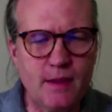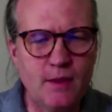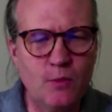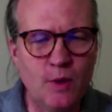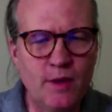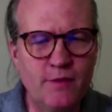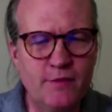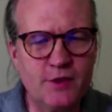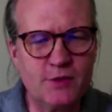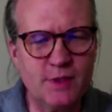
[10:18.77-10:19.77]
One of the
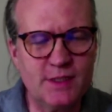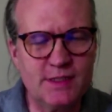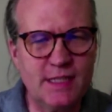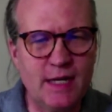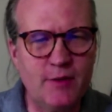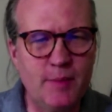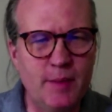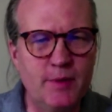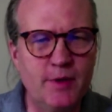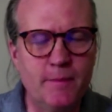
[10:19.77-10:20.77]
first ones that I
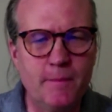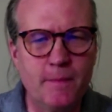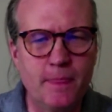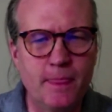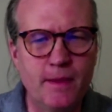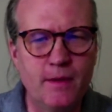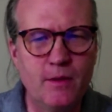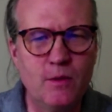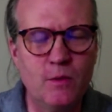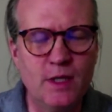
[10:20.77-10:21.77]
remember
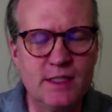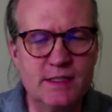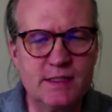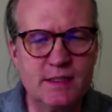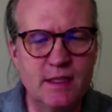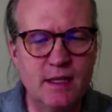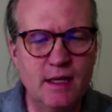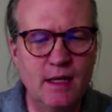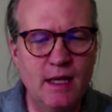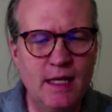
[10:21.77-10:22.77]
was,
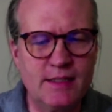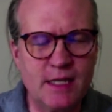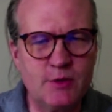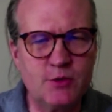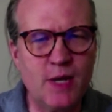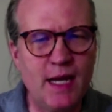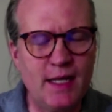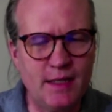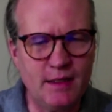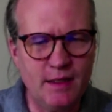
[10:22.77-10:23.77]
as I was writing,